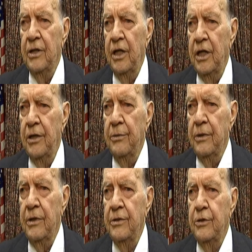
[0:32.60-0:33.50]

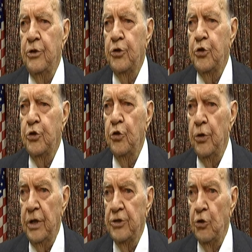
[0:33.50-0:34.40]
uh,
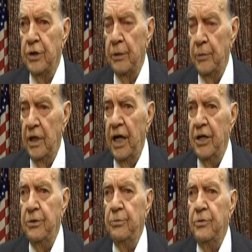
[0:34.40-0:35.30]
two two of them
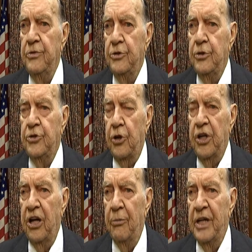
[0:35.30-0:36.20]
I took
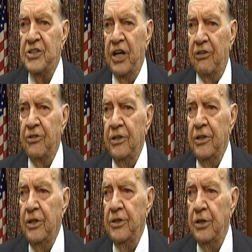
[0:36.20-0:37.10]
care of myself.
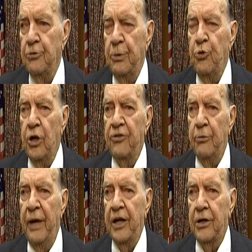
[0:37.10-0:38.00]
Didn't report
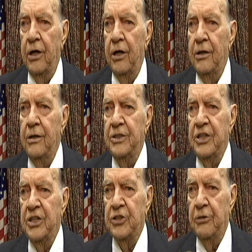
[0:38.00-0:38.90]
for medical
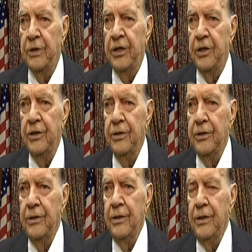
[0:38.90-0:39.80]
attention or anything.
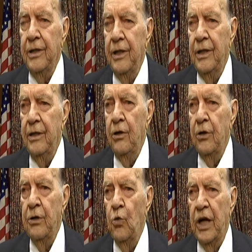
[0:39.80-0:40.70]
And
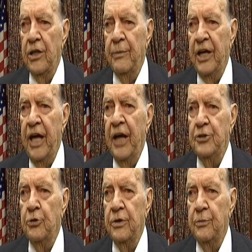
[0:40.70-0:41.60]
only one of them I
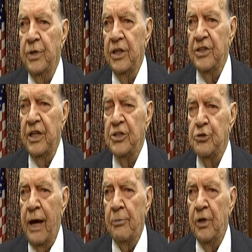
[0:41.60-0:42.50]
had to because I had
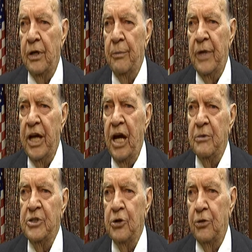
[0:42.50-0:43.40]
shrapnel up my
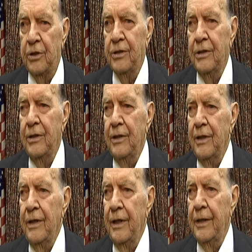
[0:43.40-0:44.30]
arm and shoulder, and
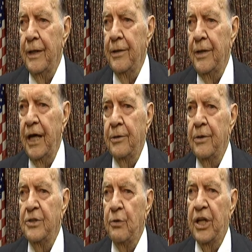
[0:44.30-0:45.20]
uh, that
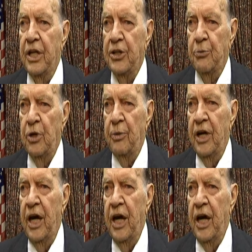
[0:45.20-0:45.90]
is what I got the Purple